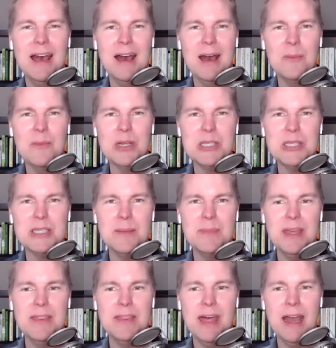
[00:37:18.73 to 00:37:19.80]
which is
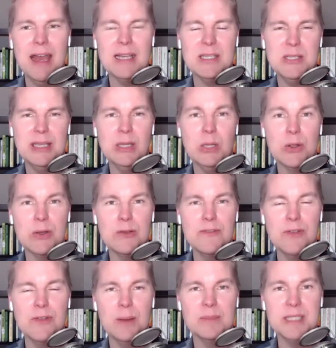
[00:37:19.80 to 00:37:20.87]
something that I actually learned
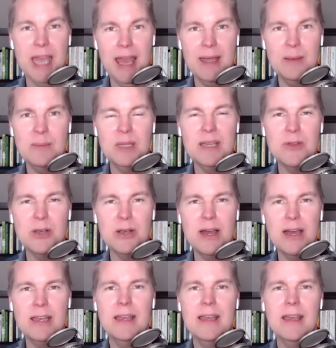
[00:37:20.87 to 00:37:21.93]
from Tan, believe it or
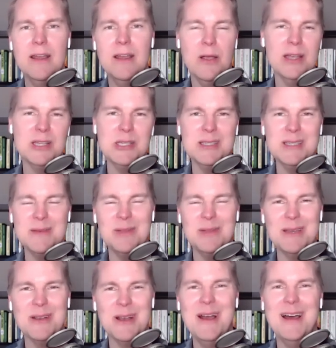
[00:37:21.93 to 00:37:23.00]
not. Or I shouldn't say
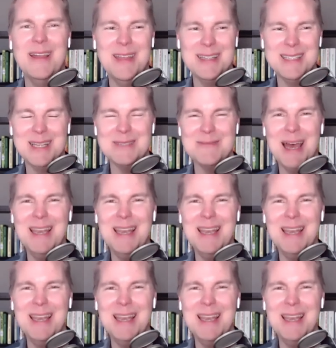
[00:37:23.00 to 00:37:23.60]
believe it or not, that sounds bad.